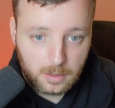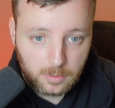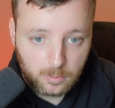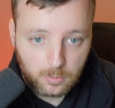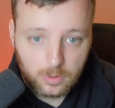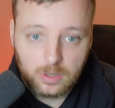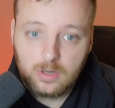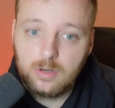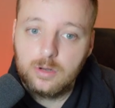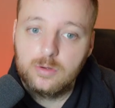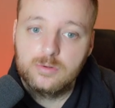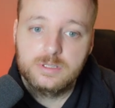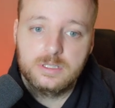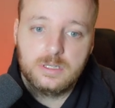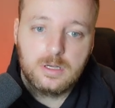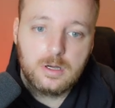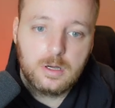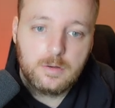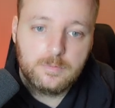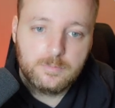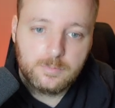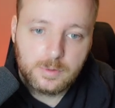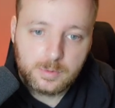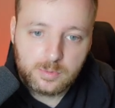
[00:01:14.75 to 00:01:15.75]
We close it
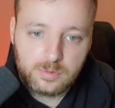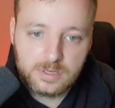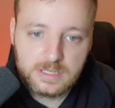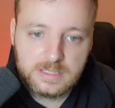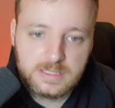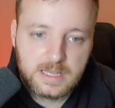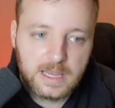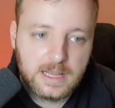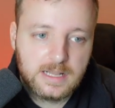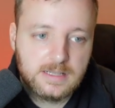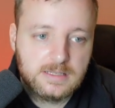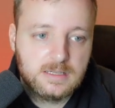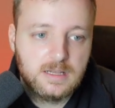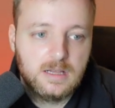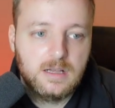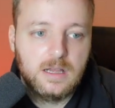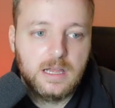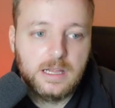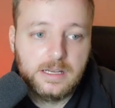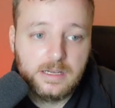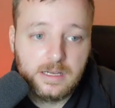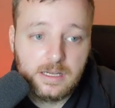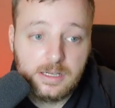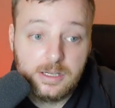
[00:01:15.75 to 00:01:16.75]
off, we press enter,
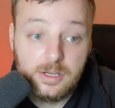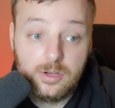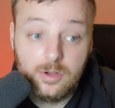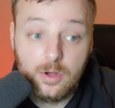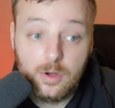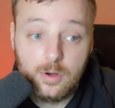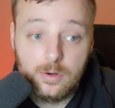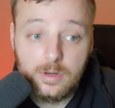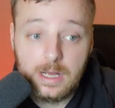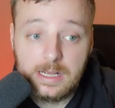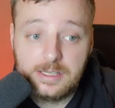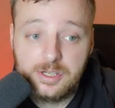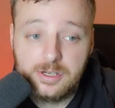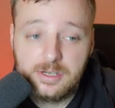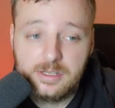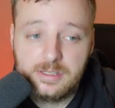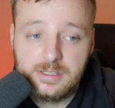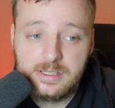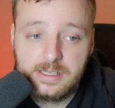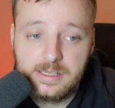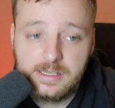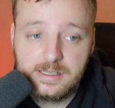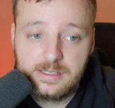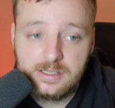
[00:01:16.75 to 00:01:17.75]
and there you go. As you can
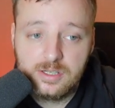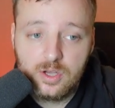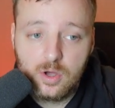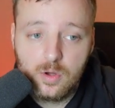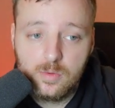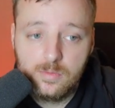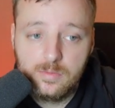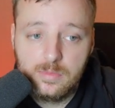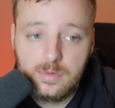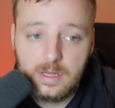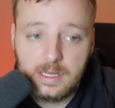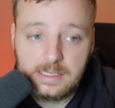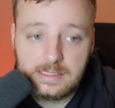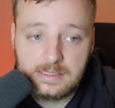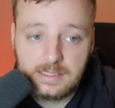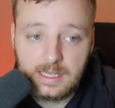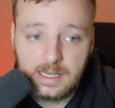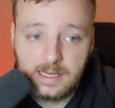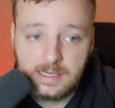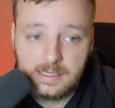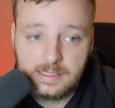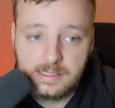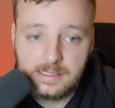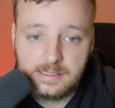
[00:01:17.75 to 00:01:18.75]
see, Tom and his
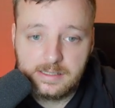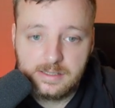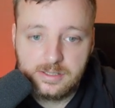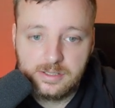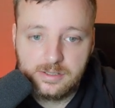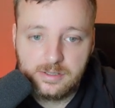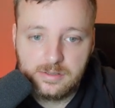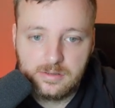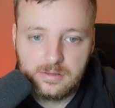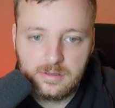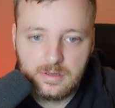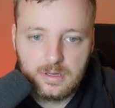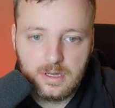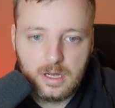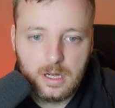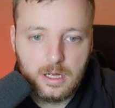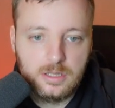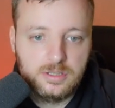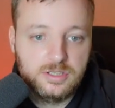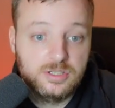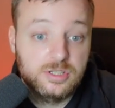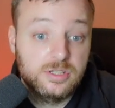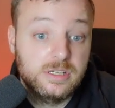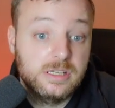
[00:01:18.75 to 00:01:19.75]
ID is
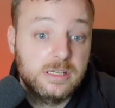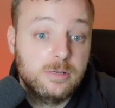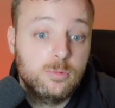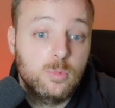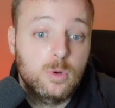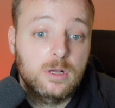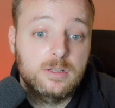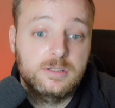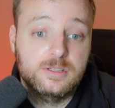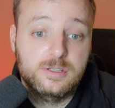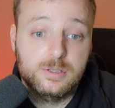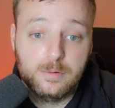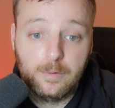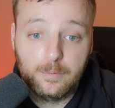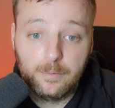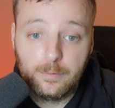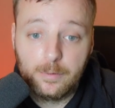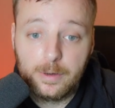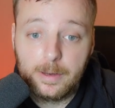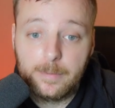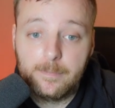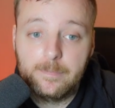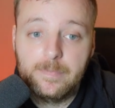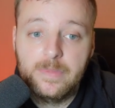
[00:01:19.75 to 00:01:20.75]

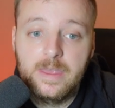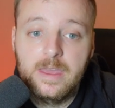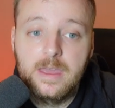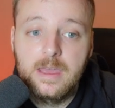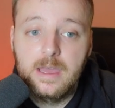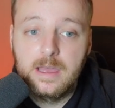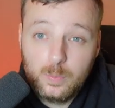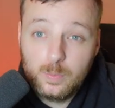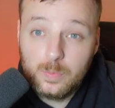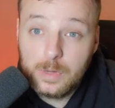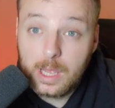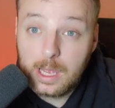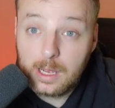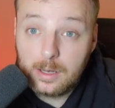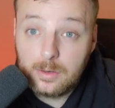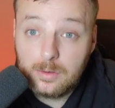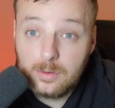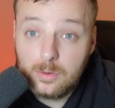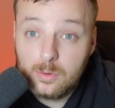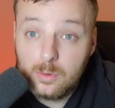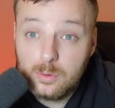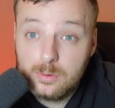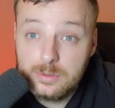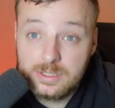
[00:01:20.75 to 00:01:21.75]
T123.
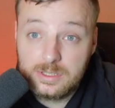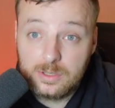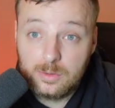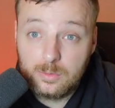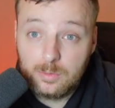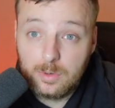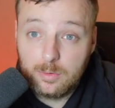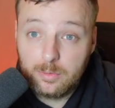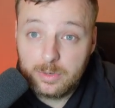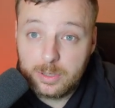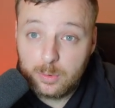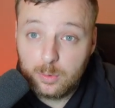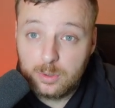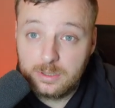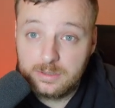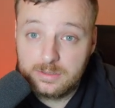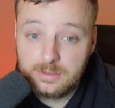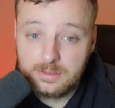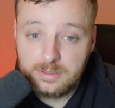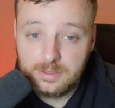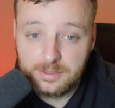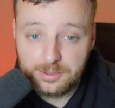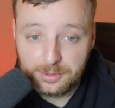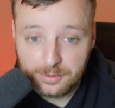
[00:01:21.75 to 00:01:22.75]
Now, also what we want
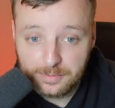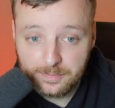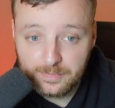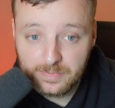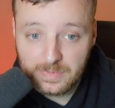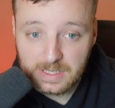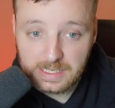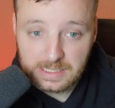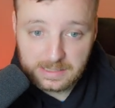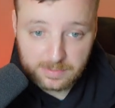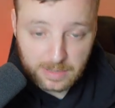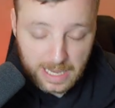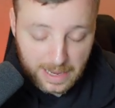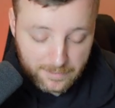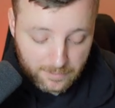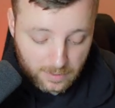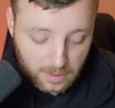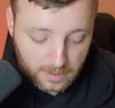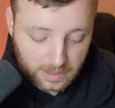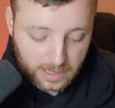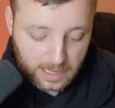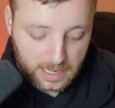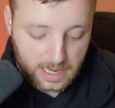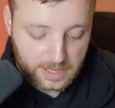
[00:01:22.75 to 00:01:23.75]
to do is have
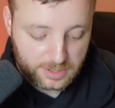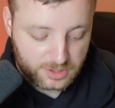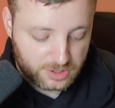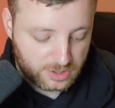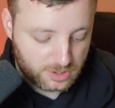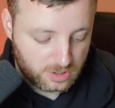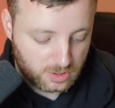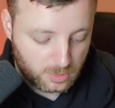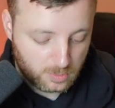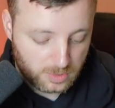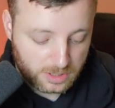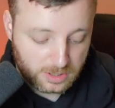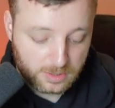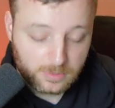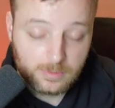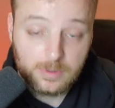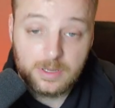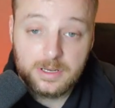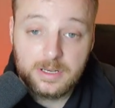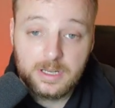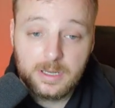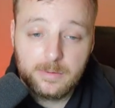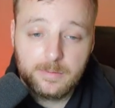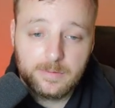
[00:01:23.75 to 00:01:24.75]
our cache. So we do
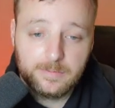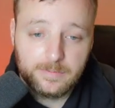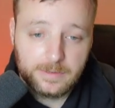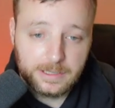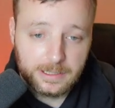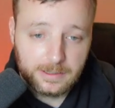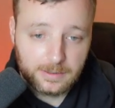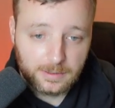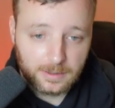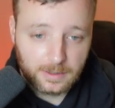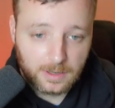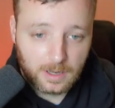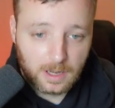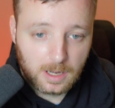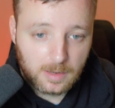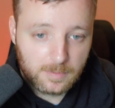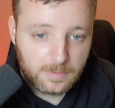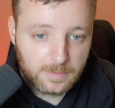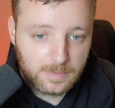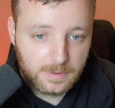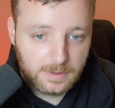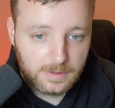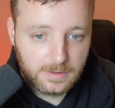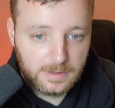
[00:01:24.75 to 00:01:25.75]
another VLOOKUP,
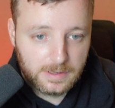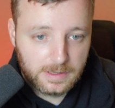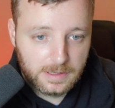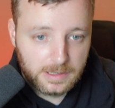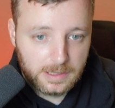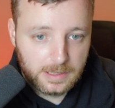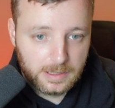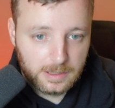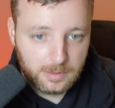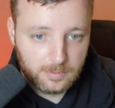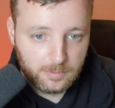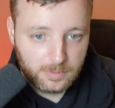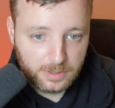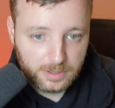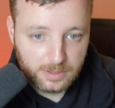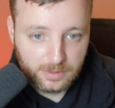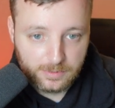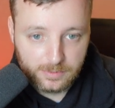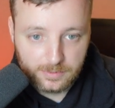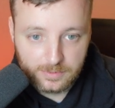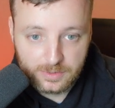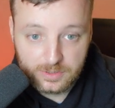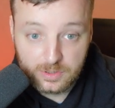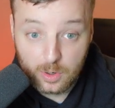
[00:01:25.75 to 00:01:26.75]
we
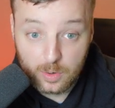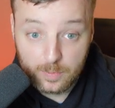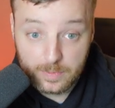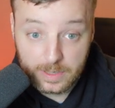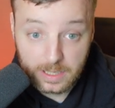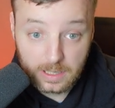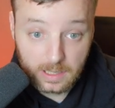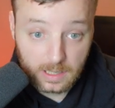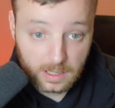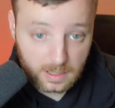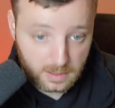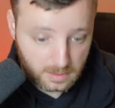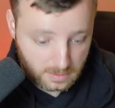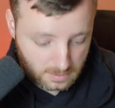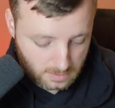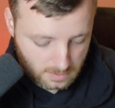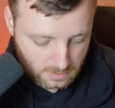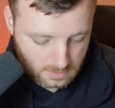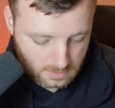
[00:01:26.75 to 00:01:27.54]
do Tom again,